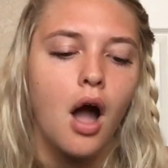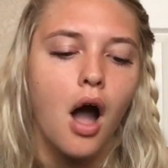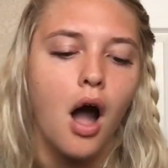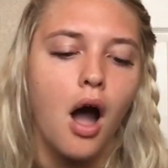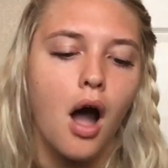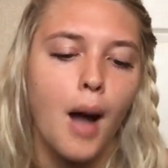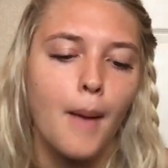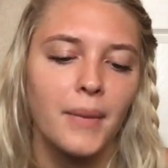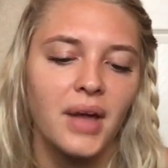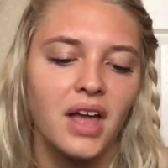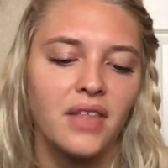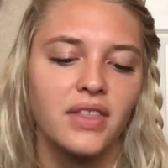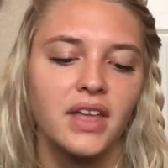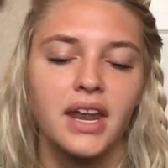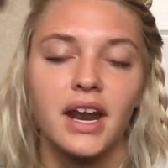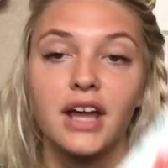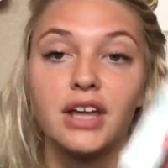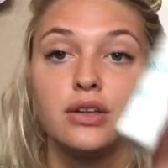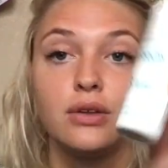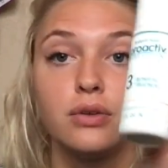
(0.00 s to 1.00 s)
Um, and
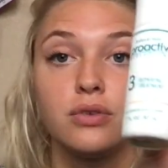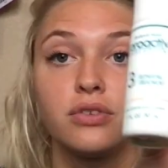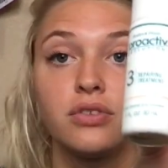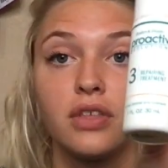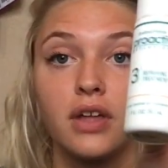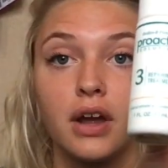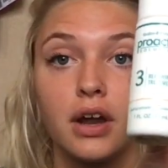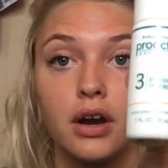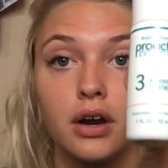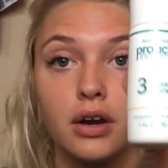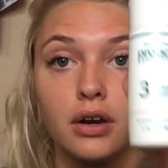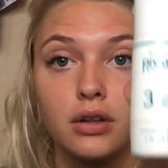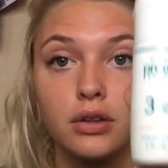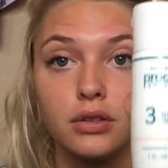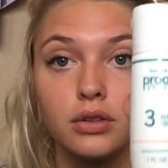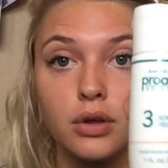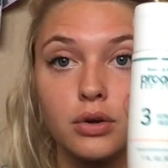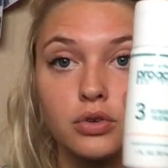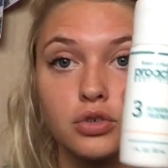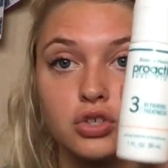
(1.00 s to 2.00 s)
then I use their
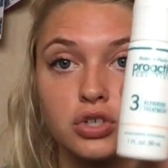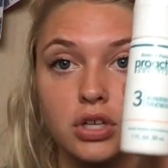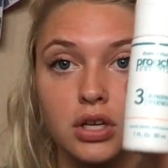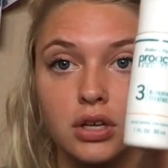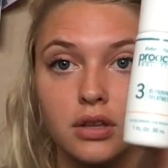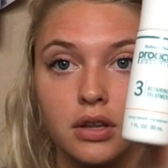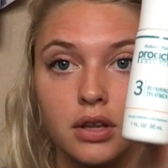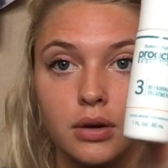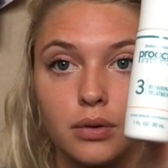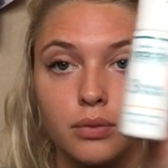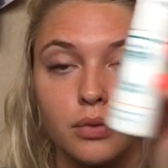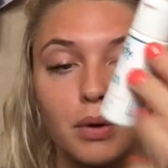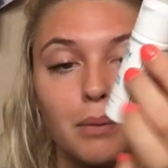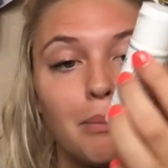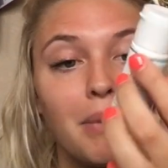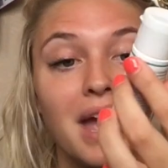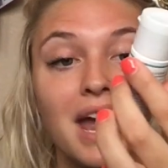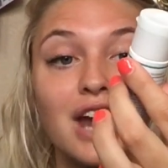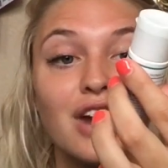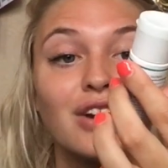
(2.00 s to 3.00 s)
lotion, their
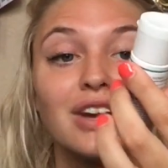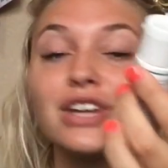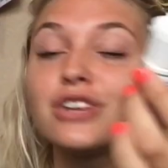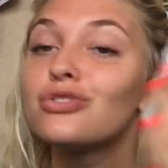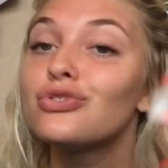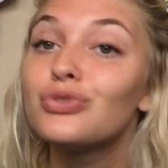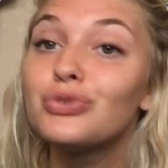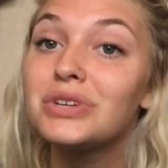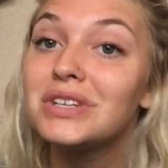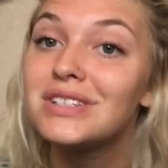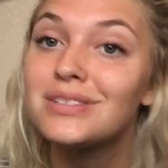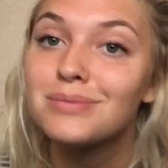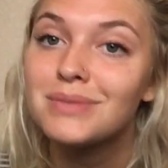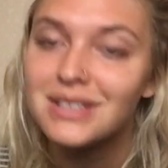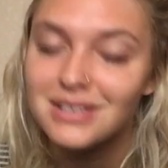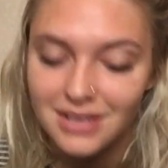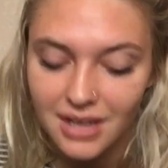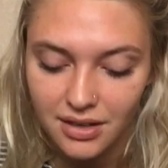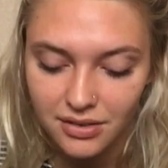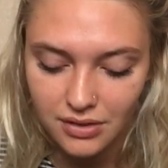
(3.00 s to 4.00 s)
repairing
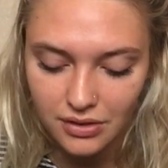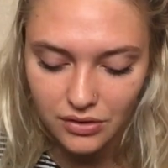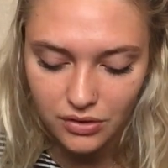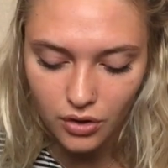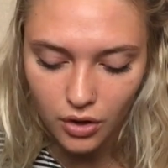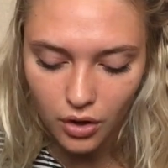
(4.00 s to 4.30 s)
treatment as it's